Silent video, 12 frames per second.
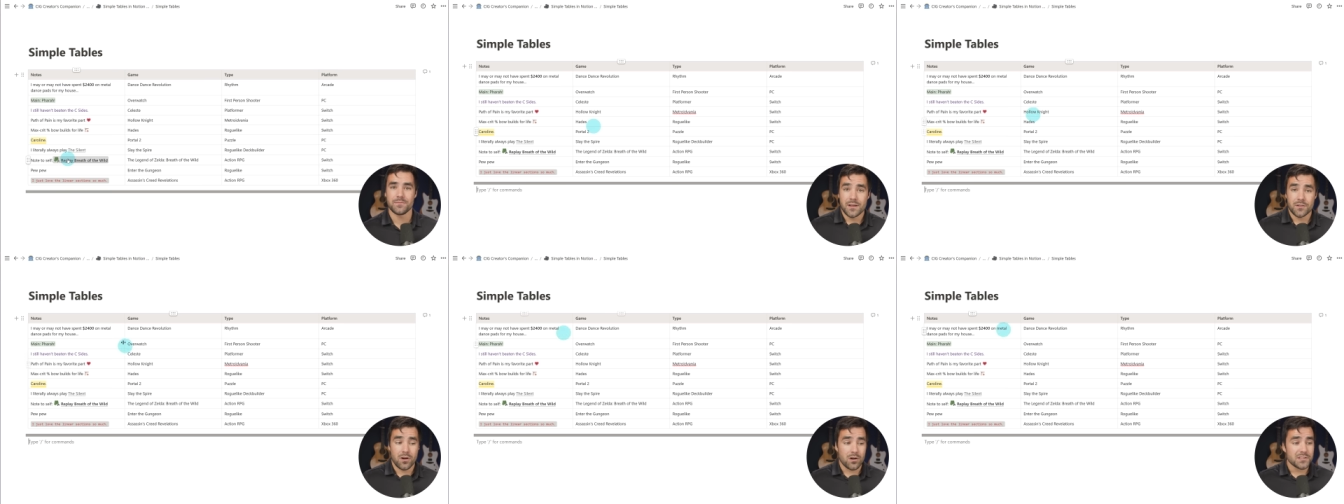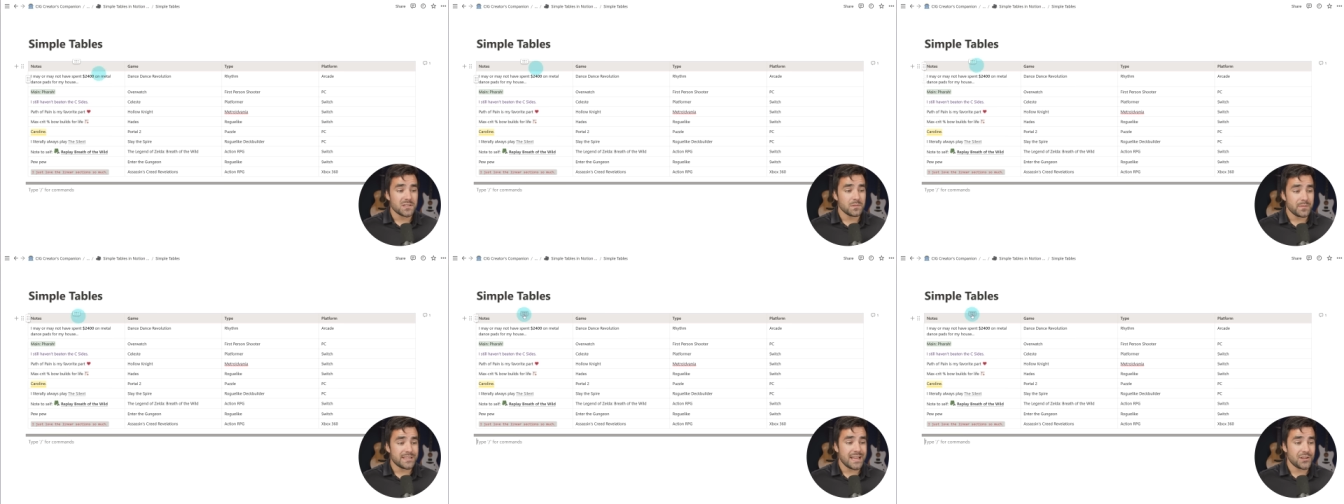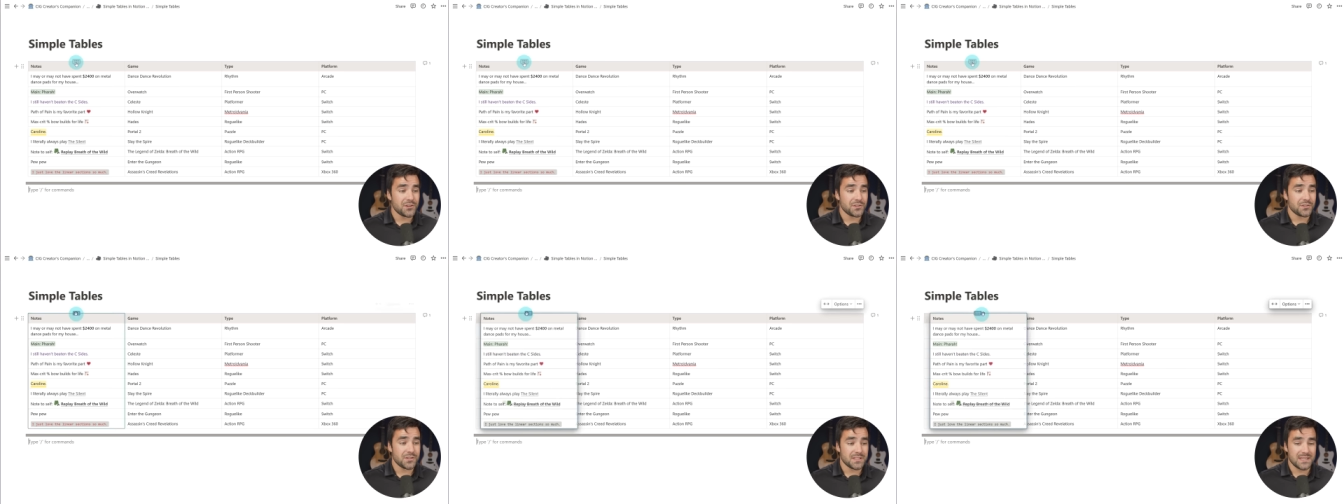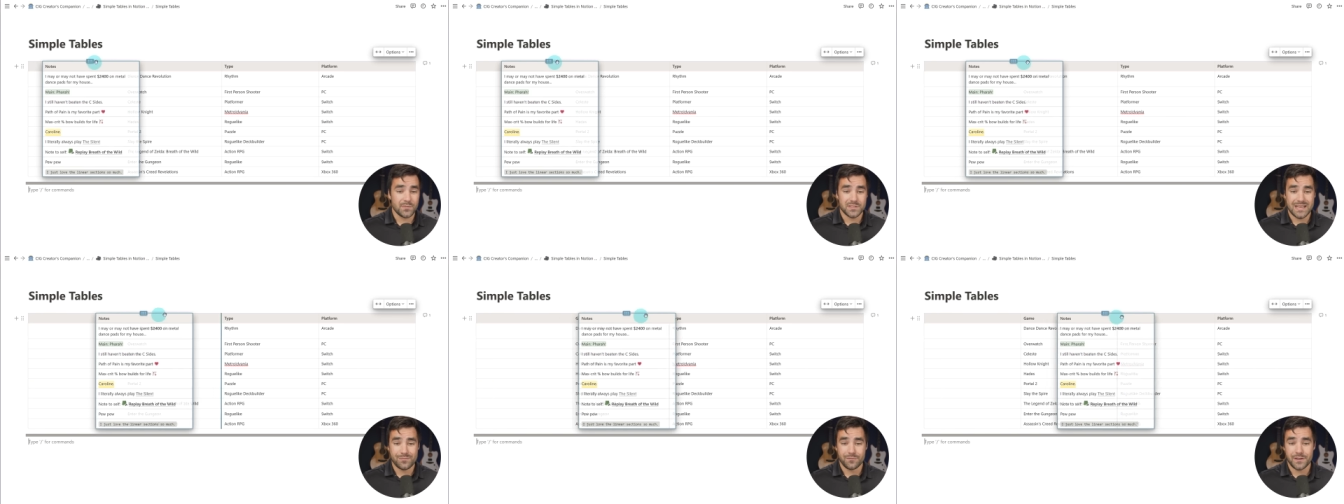Now, there are some limitations to the simple
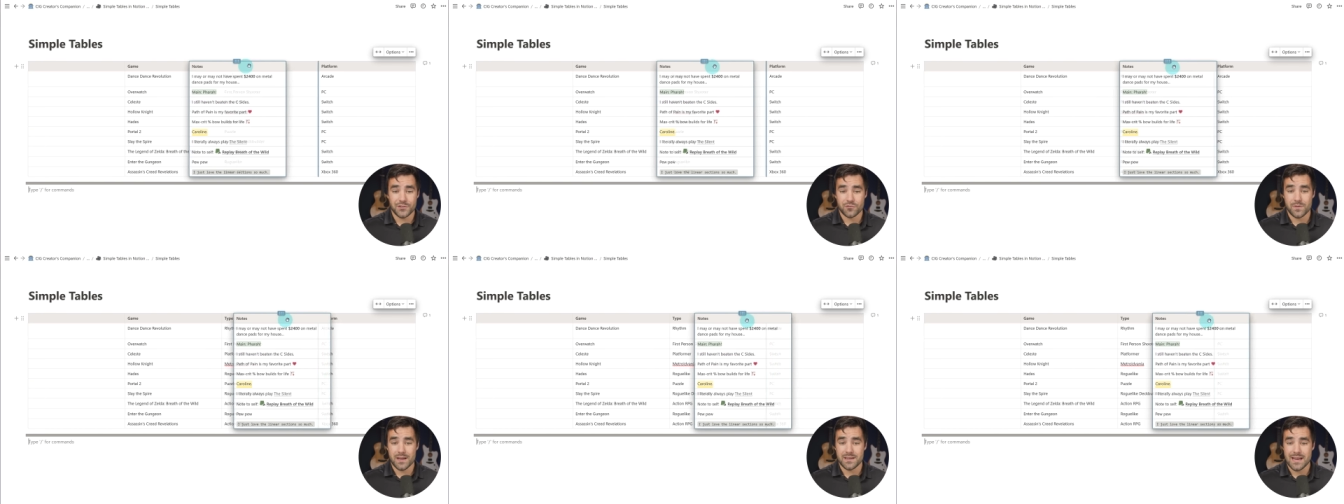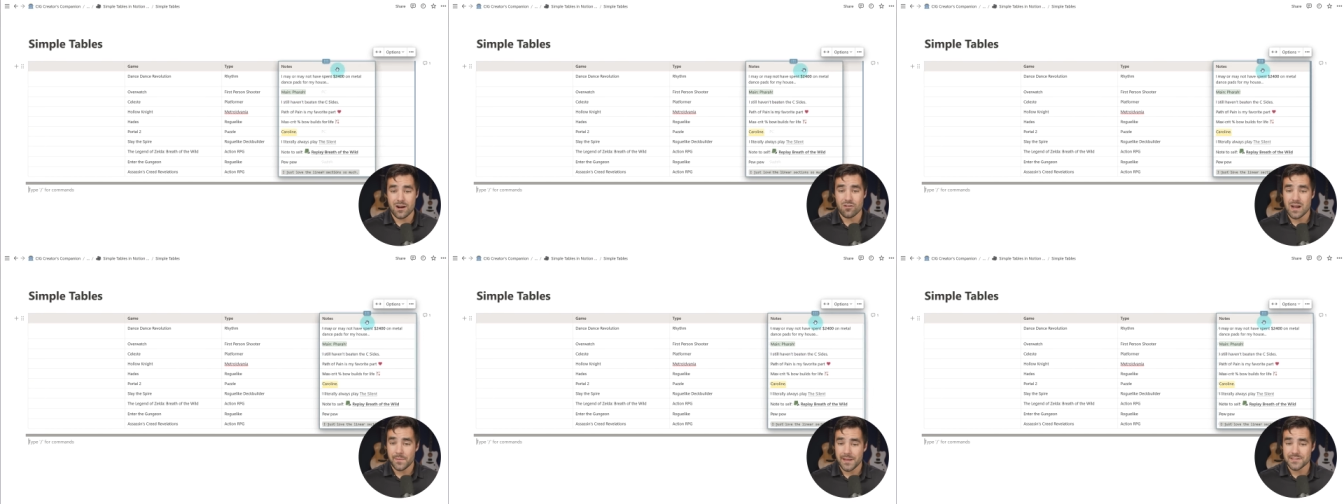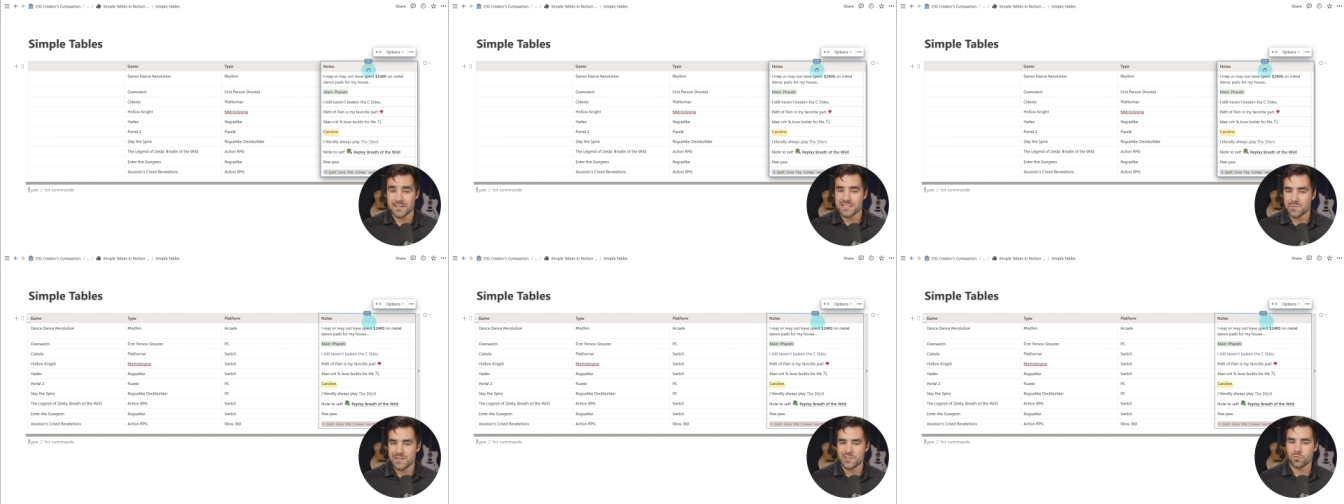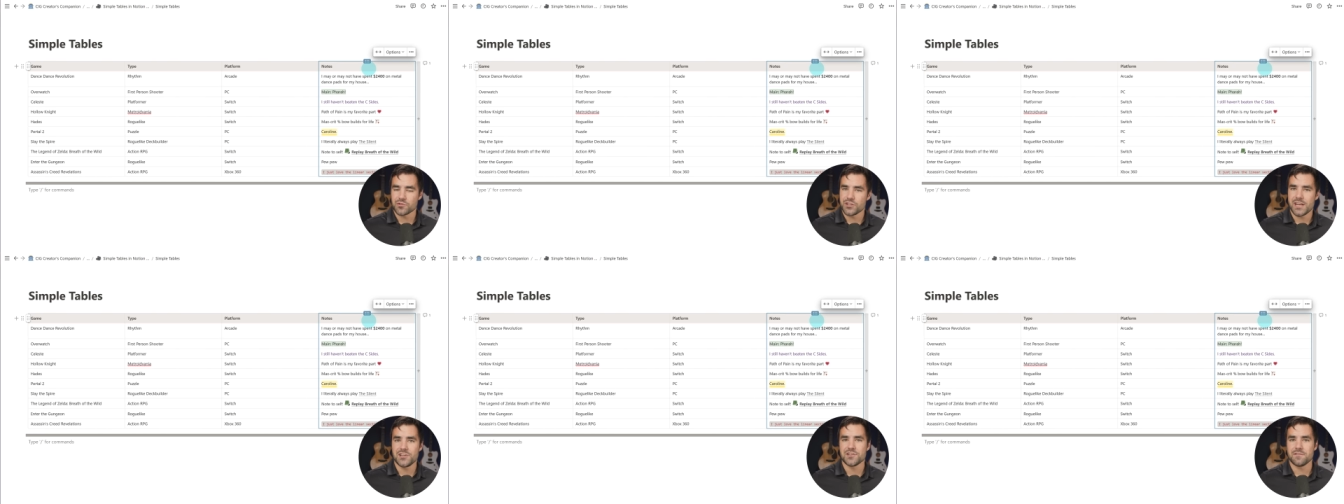table feature right now. I'm guessing some of these will
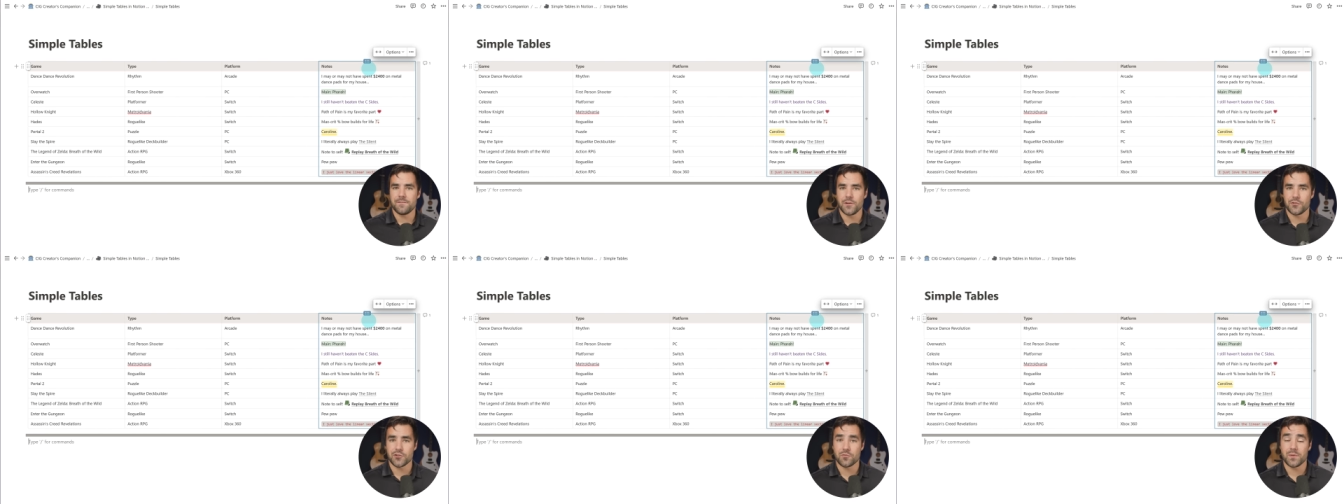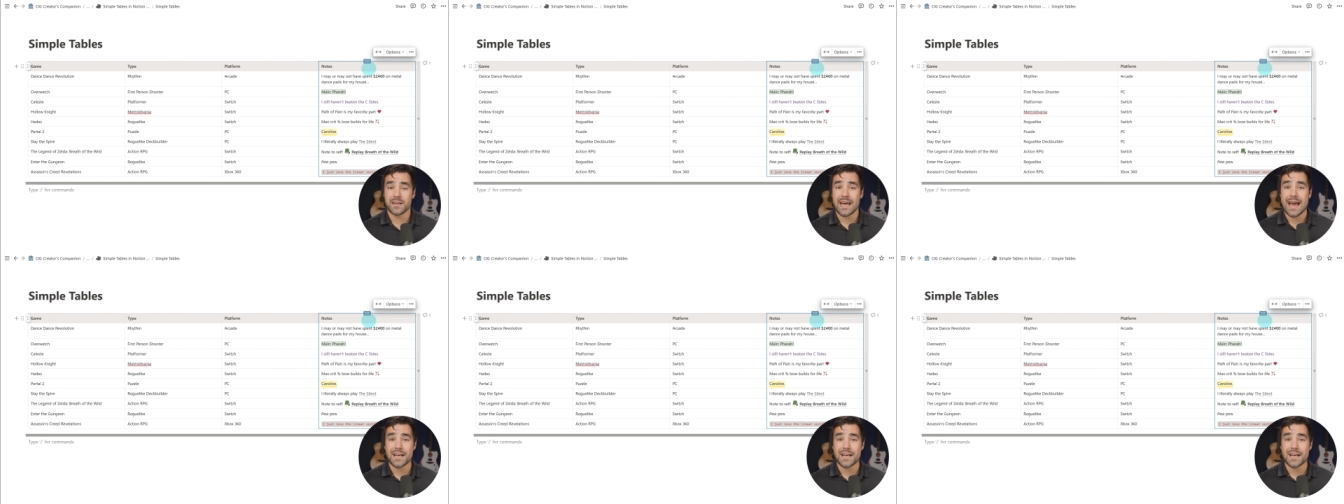change in the future, but